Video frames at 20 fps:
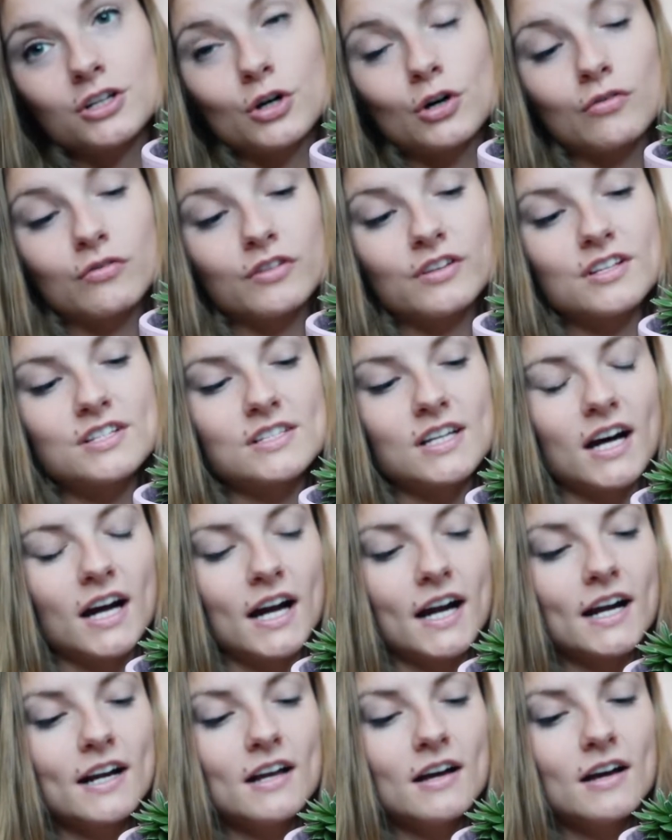over the
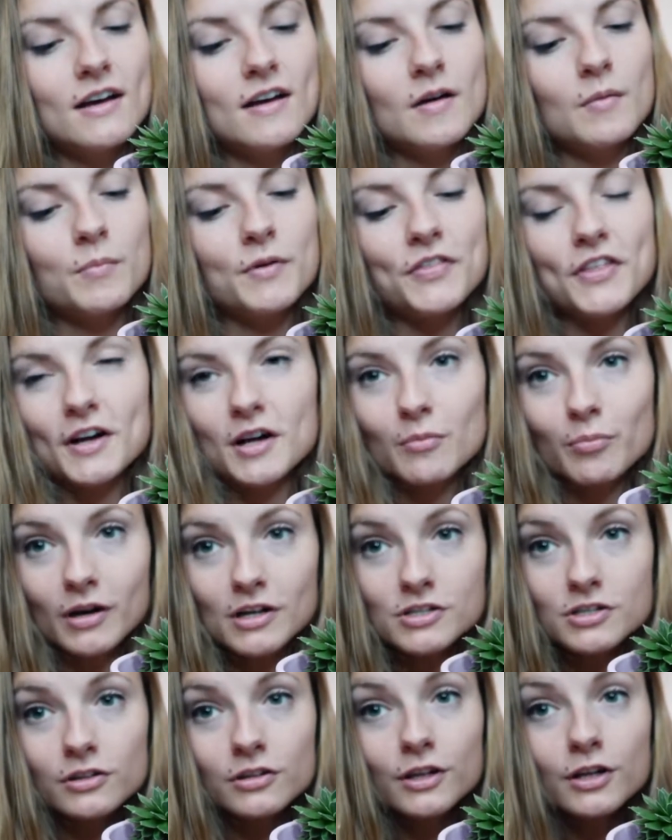side, but then a
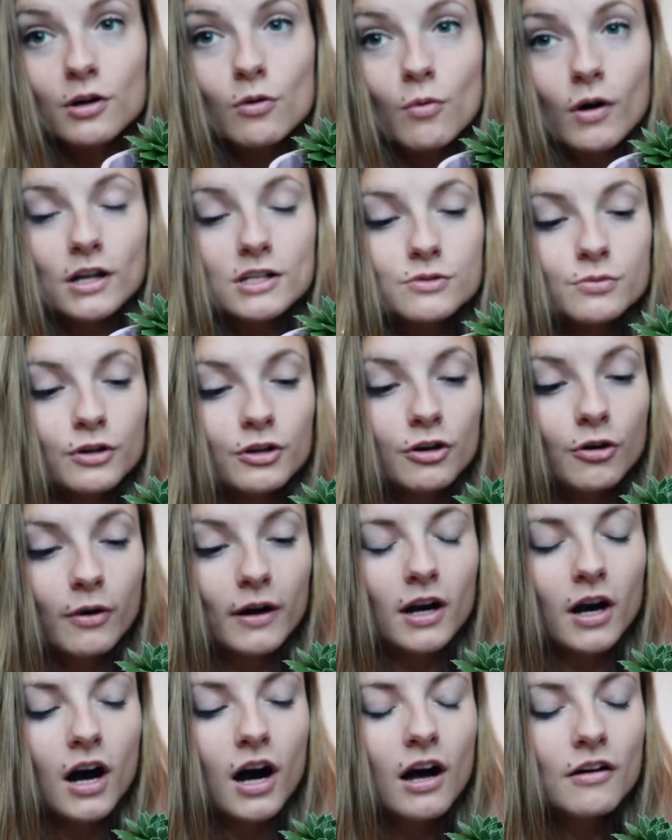bunch of little ones were
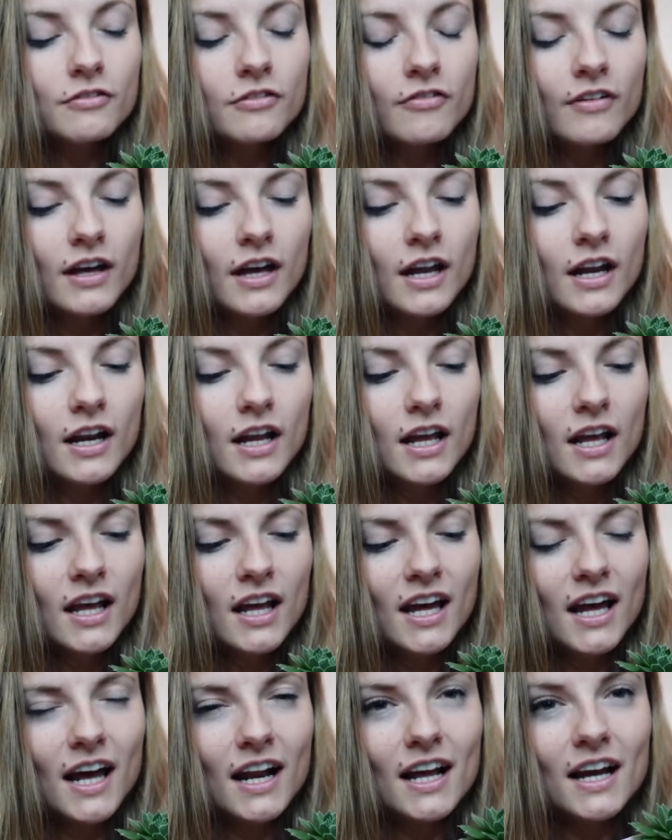growing off of it.
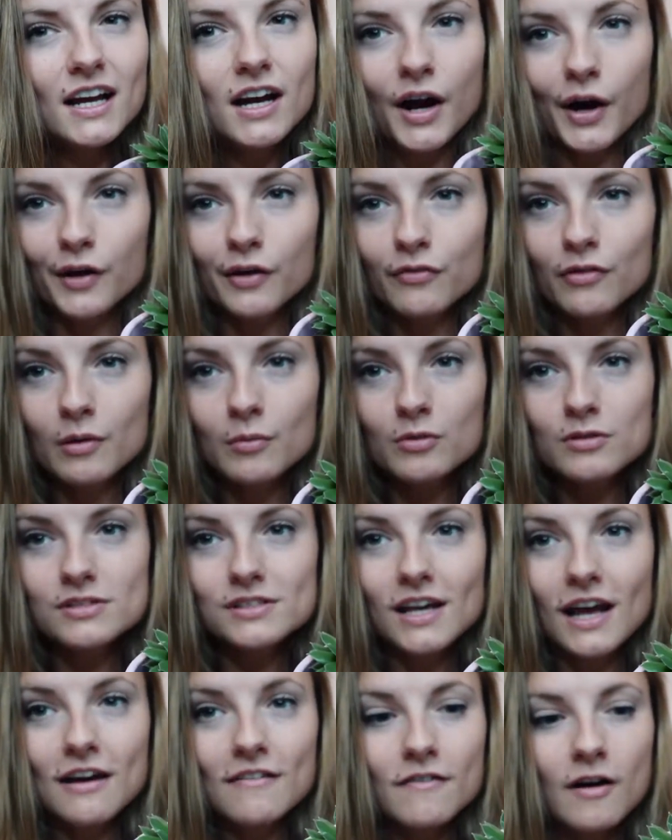And I kind of almost
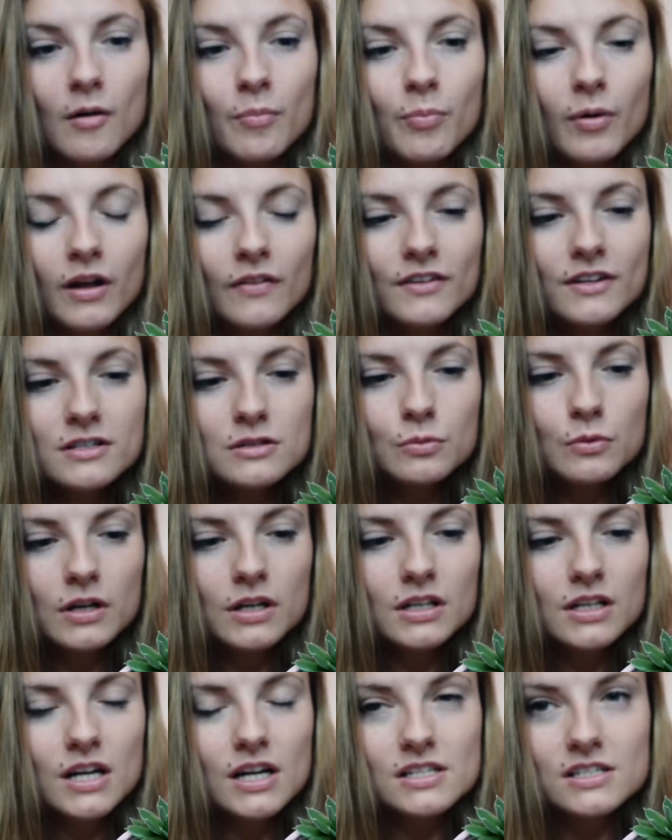gave up on this
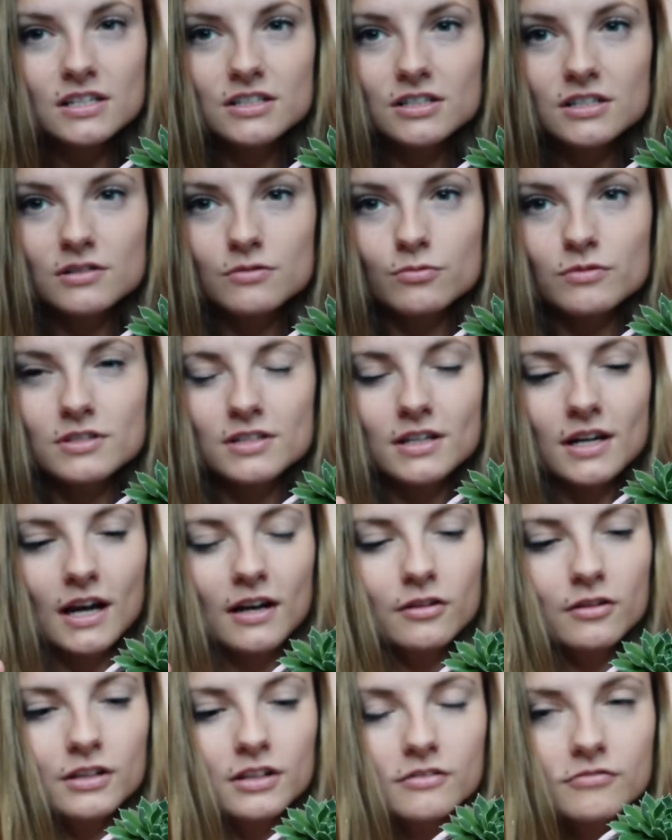one because it just was kind
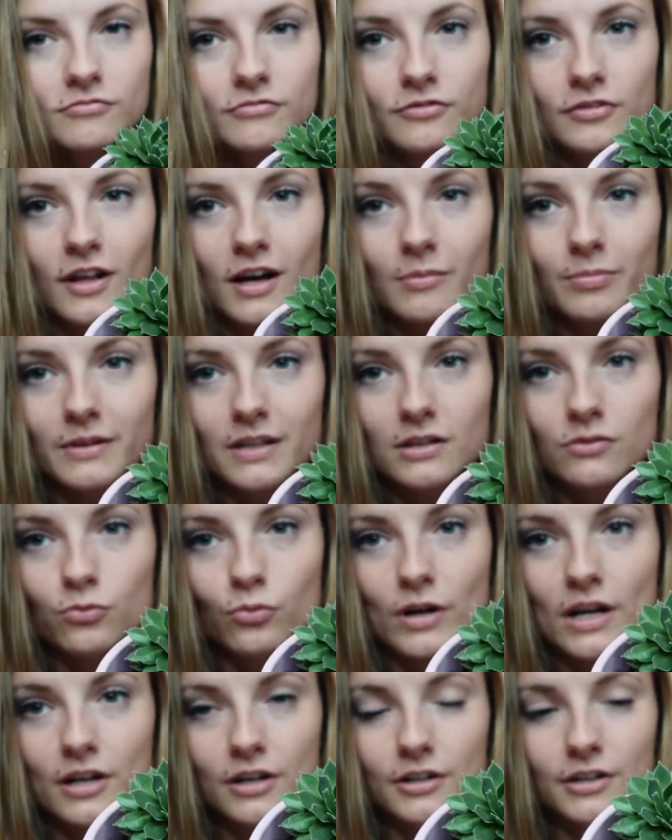of looking floppy and
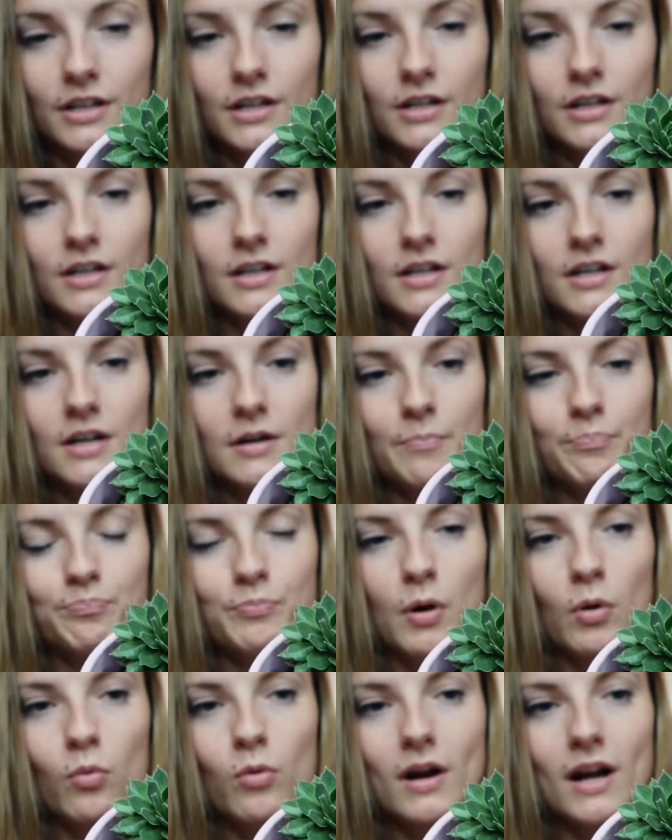weird.
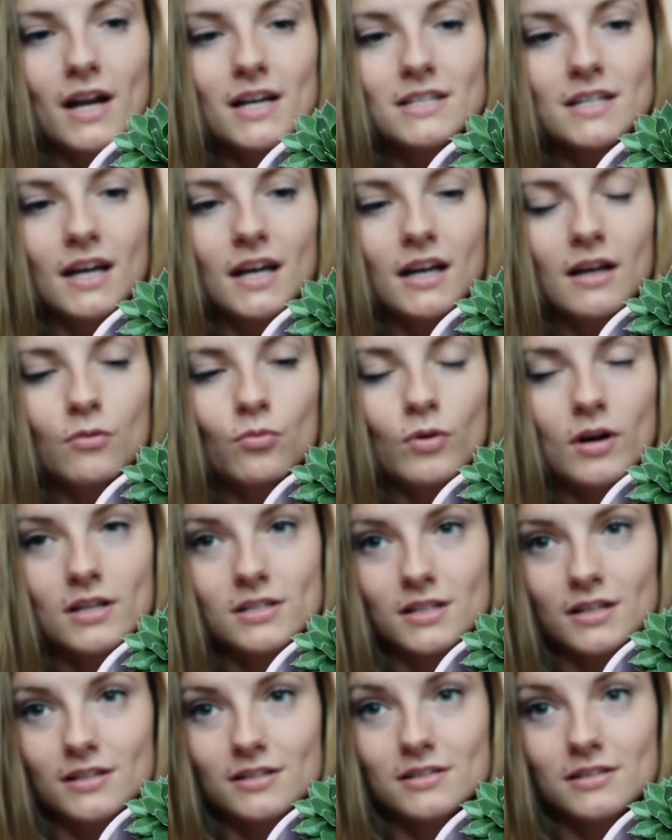But what I did was,
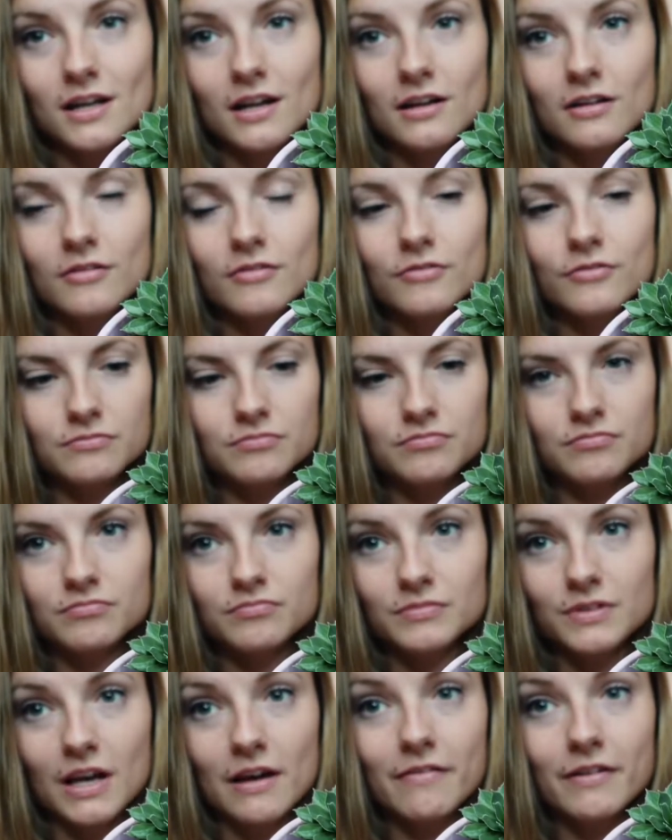instead of
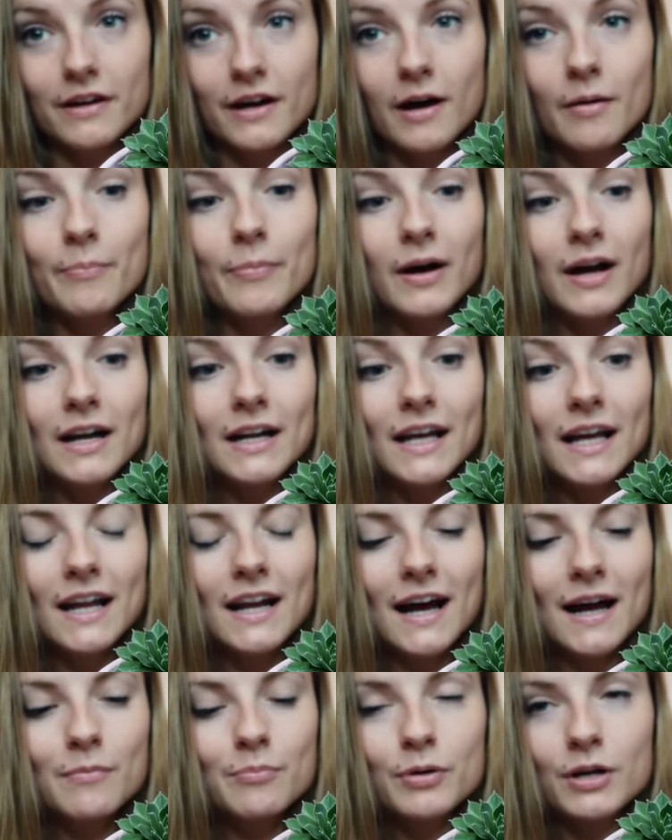giving up on it,
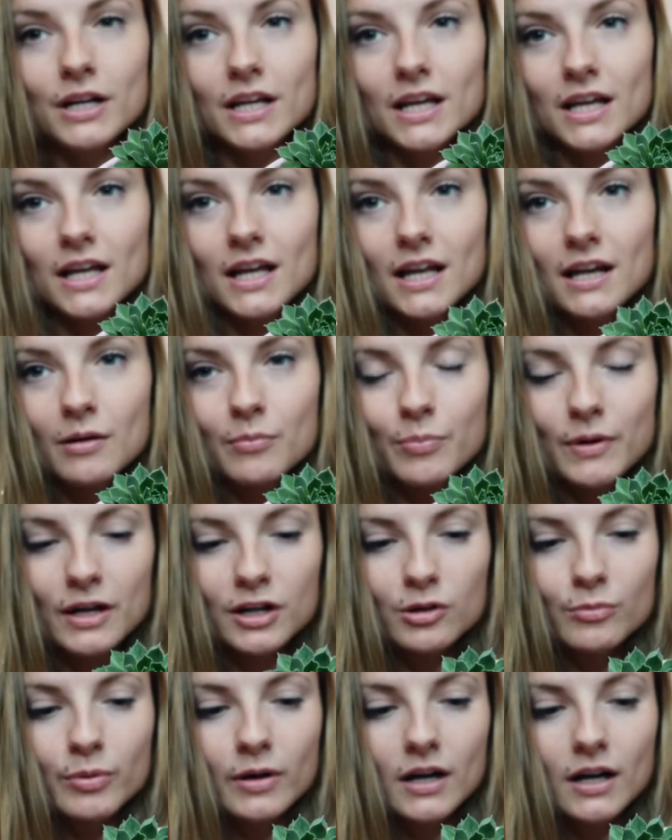I put it in a
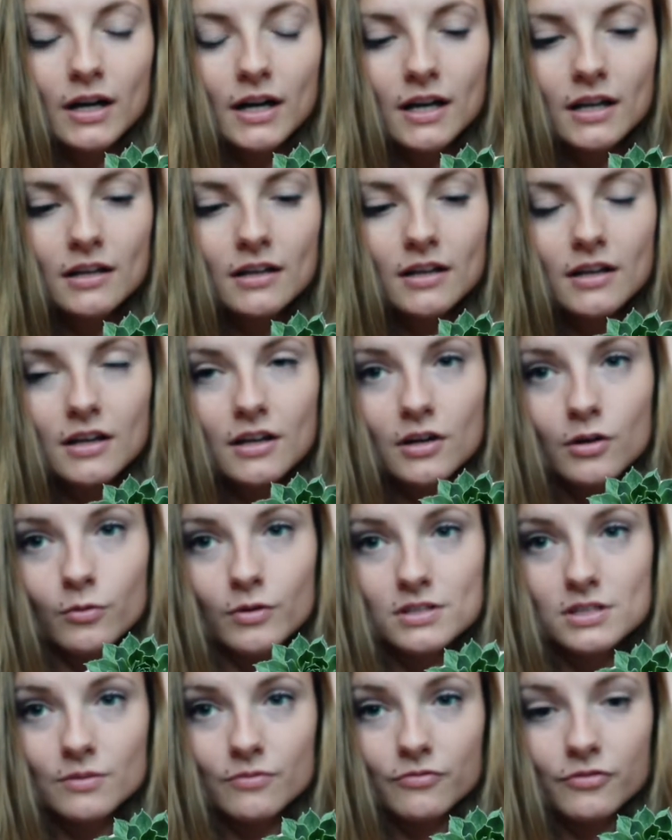bigger pot
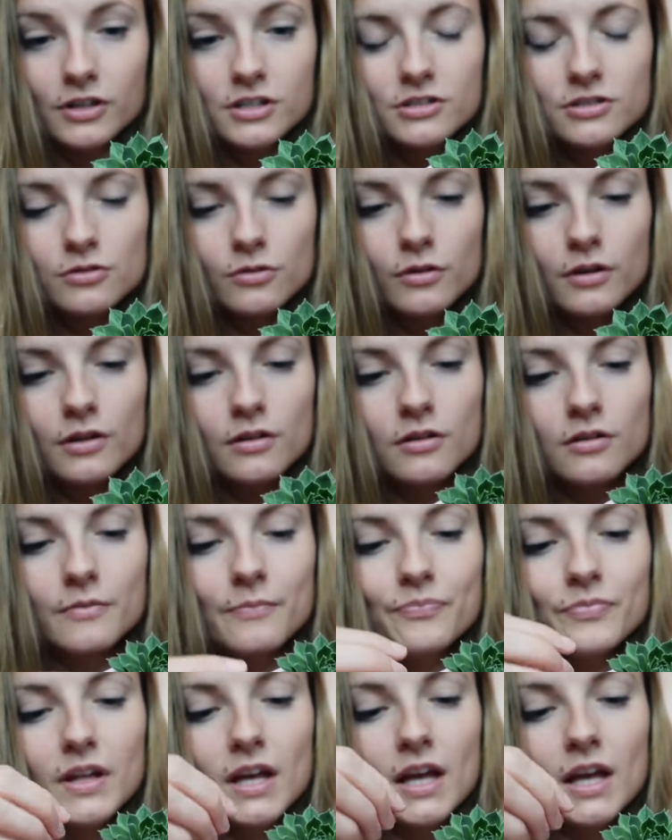with some fresh soil,